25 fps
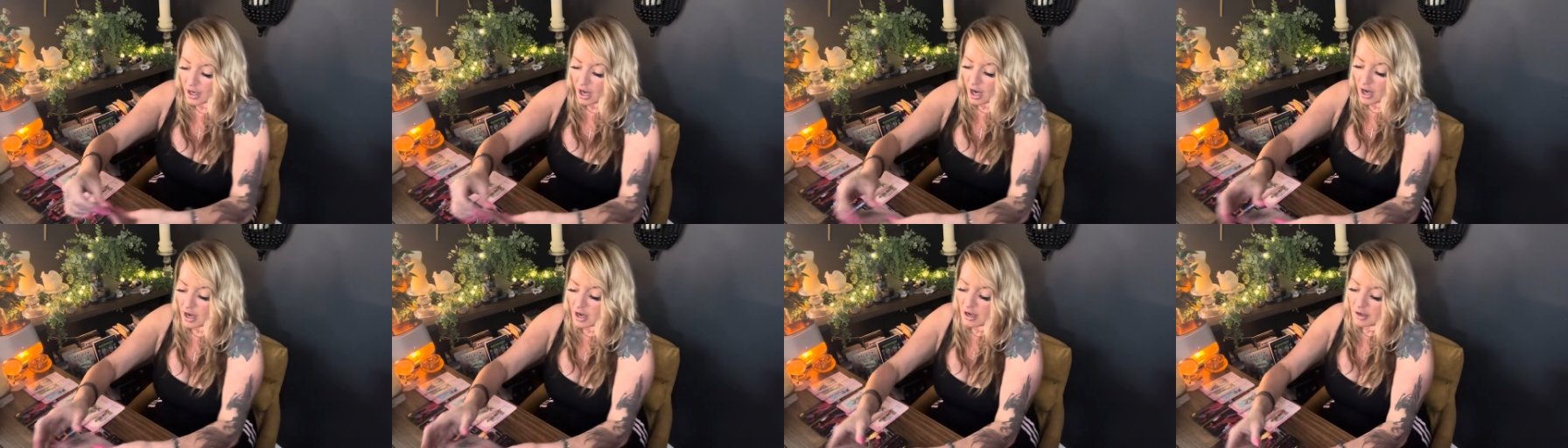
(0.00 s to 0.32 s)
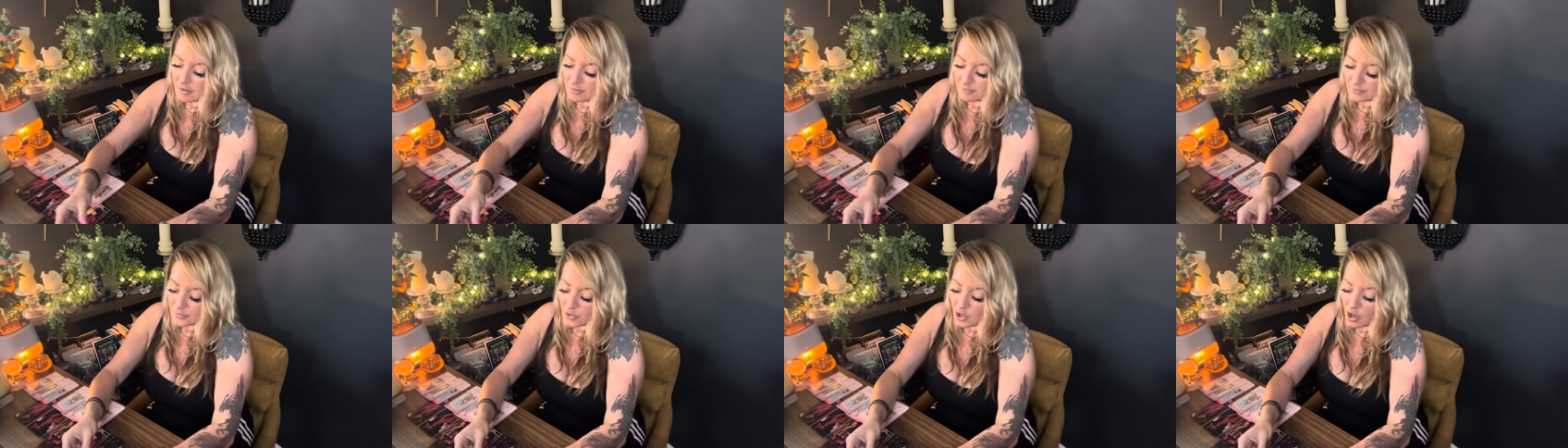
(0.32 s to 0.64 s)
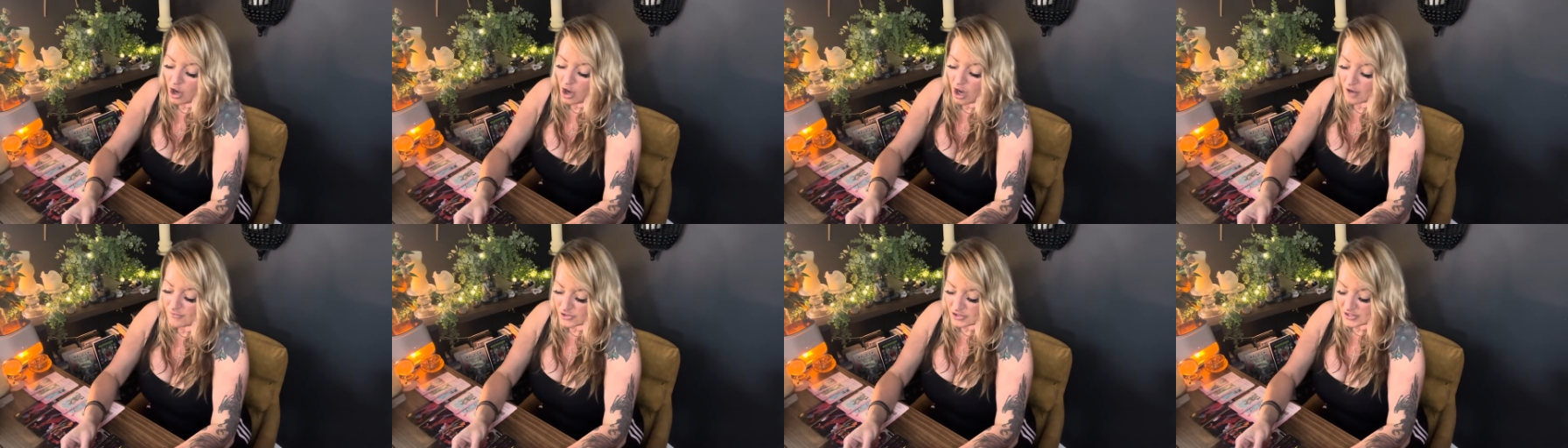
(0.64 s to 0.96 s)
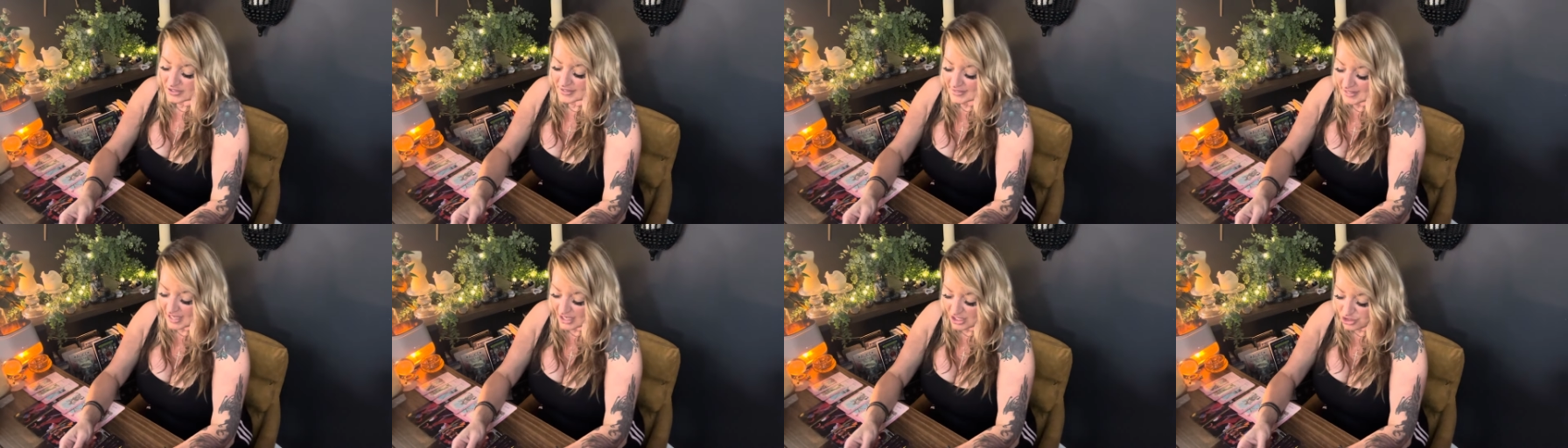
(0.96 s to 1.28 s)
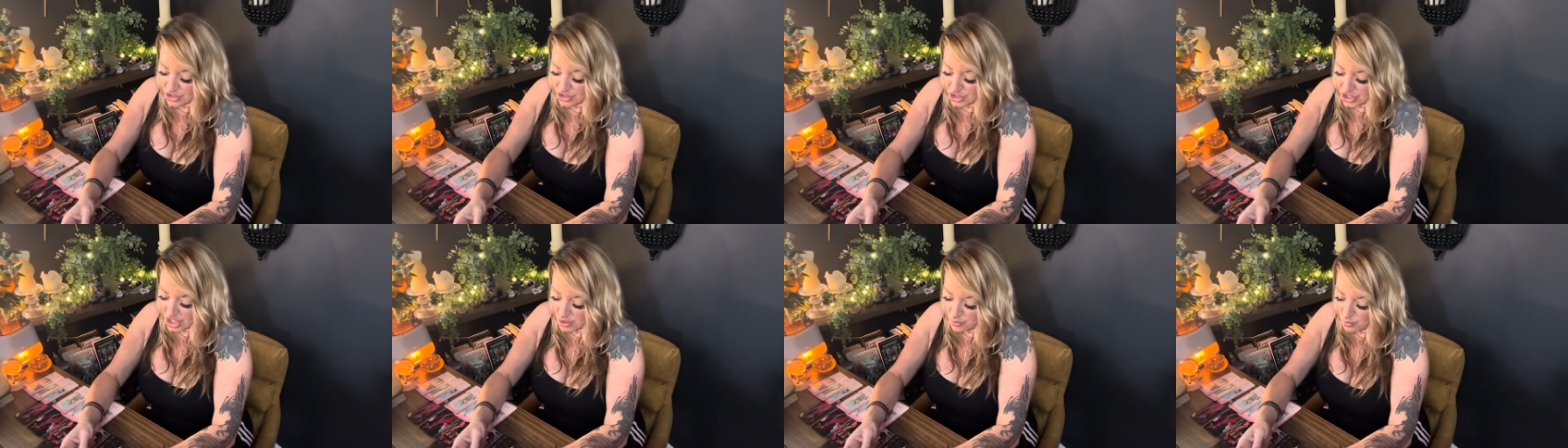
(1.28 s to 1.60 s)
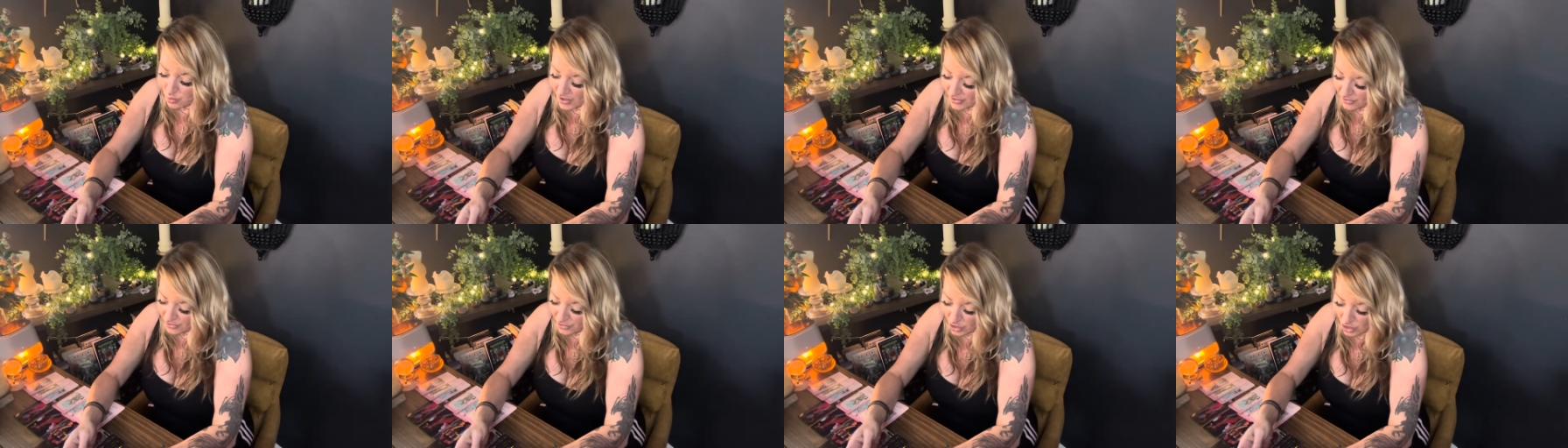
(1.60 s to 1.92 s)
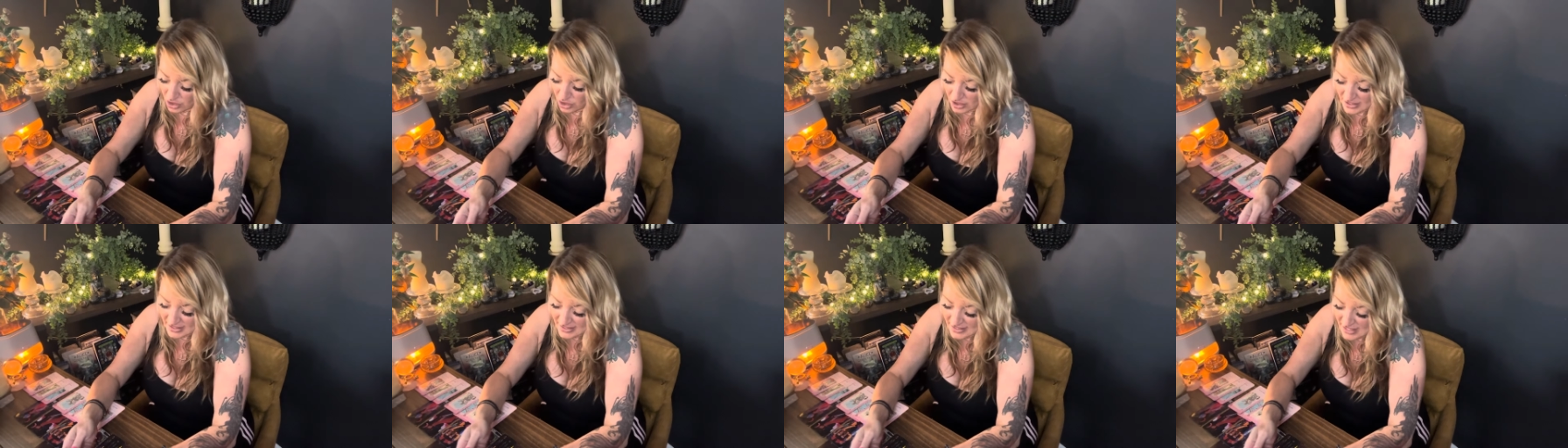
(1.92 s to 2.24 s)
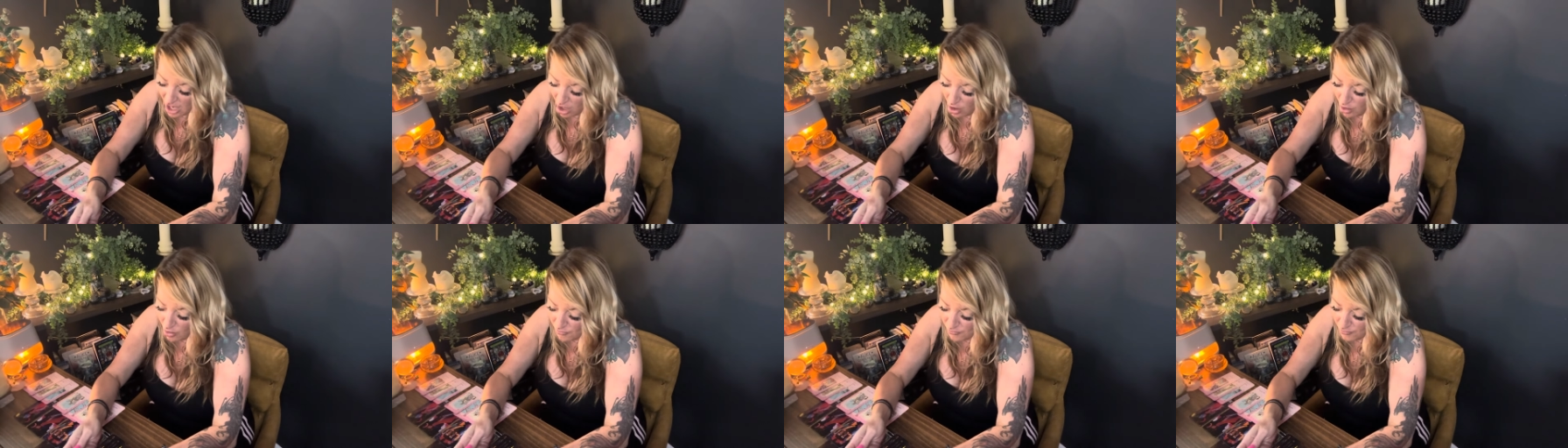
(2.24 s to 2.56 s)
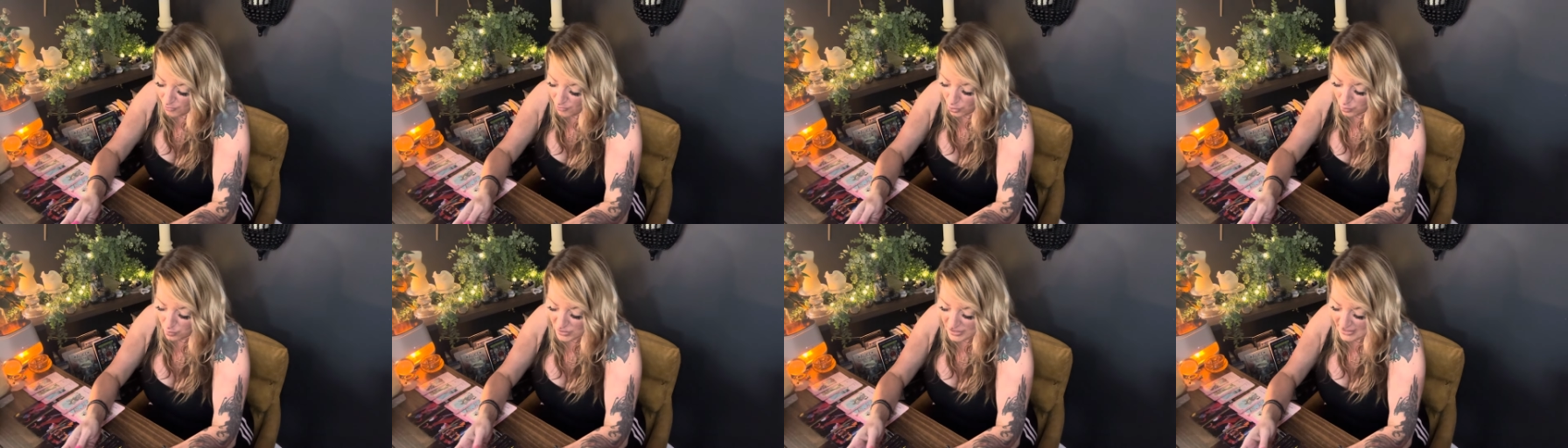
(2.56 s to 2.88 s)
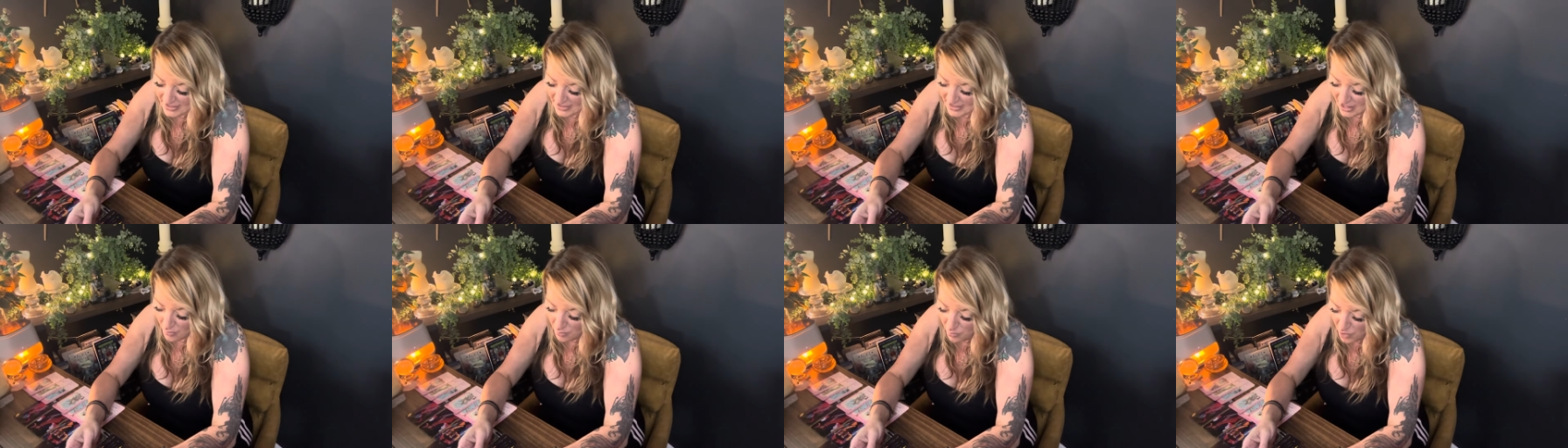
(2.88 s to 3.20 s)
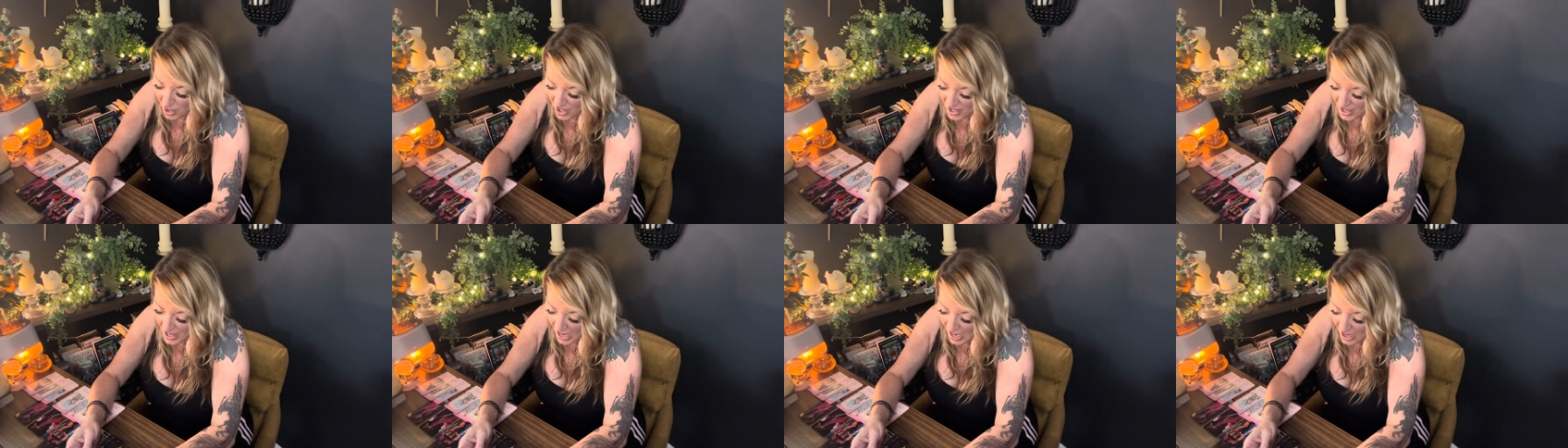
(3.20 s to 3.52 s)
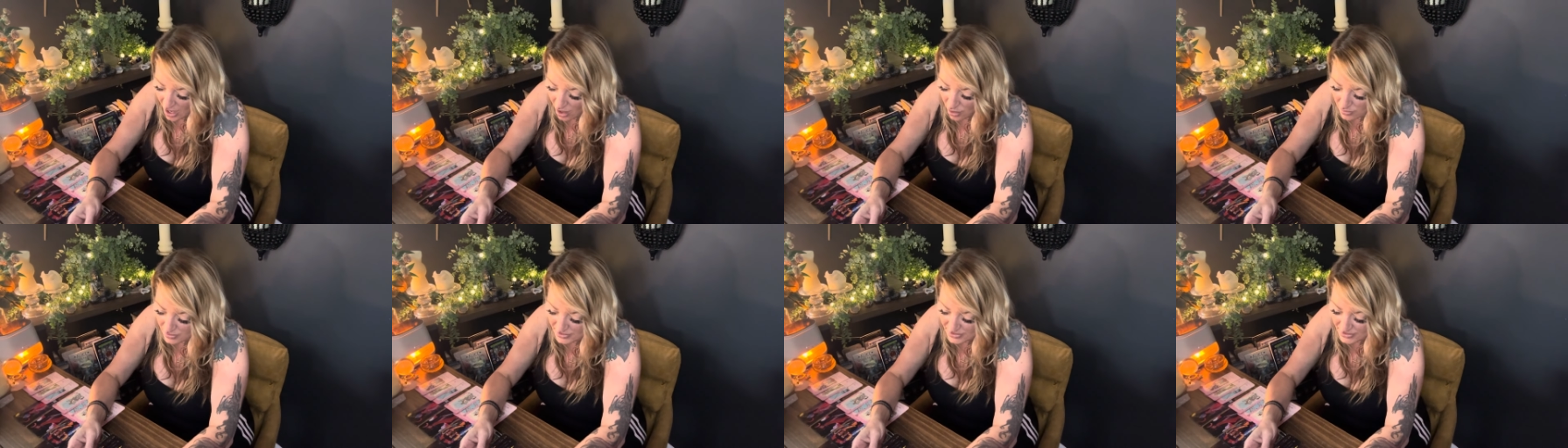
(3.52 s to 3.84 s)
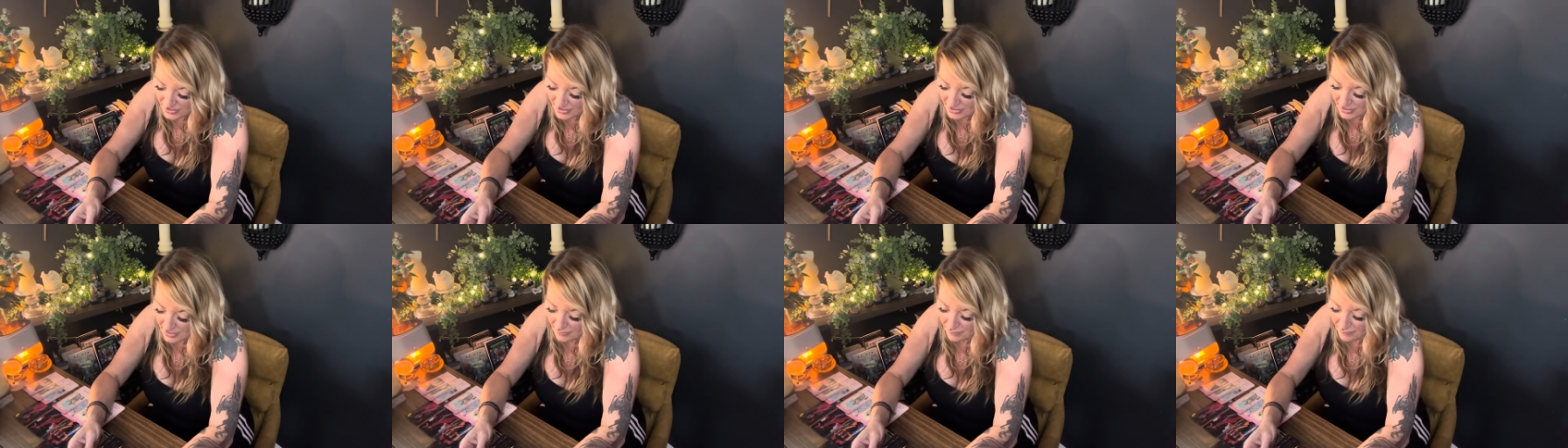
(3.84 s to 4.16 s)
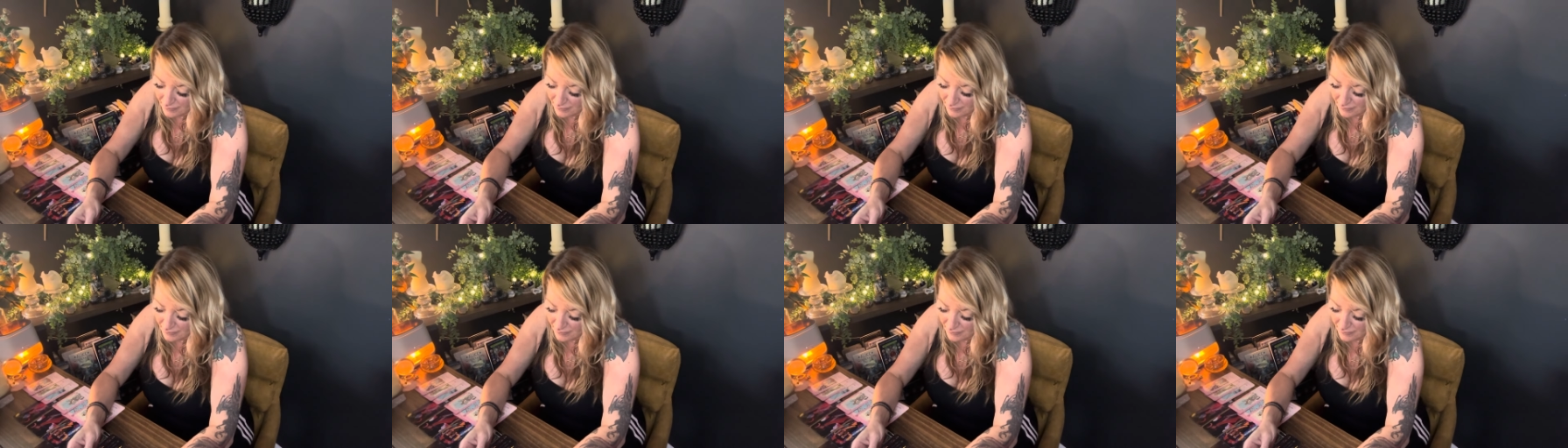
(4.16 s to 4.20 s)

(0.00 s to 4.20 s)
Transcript: um, conversation with yourself or with someone else